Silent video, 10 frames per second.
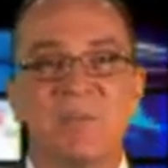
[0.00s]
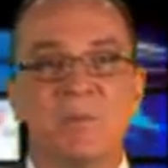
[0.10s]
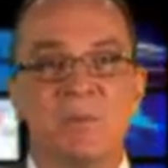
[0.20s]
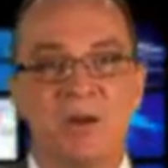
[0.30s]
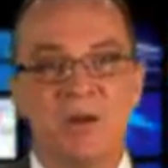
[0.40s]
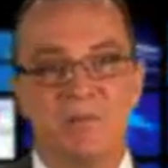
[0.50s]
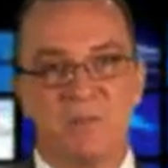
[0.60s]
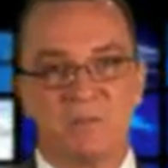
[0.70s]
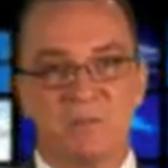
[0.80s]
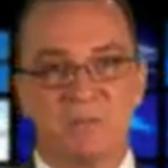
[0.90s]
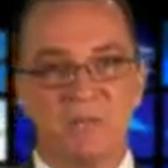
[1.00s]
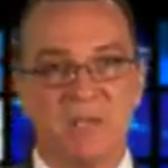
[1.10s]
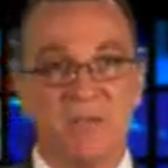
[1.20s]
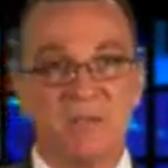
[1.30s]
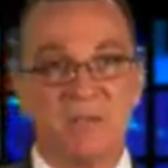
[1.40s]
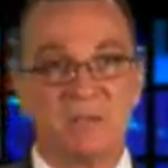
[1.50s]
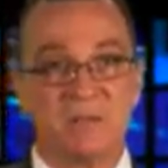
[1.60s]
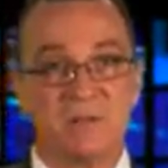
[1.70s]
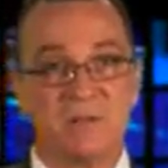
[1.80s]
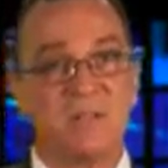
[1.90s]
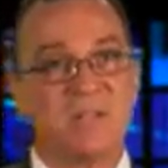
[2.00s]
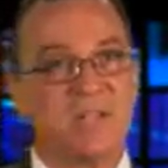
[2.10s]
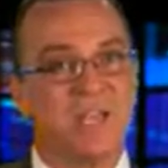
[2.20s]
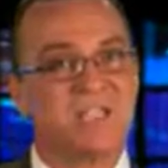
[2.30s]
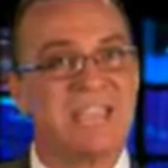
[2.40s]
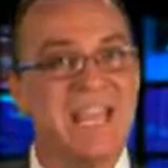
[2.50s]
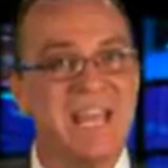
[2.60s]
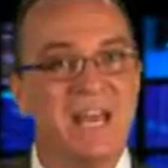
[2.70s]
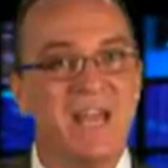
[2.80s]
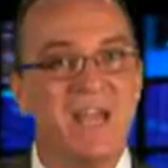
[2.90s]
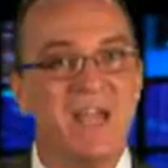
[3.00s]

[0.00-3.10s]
When we offer them something else, they'll say yes again.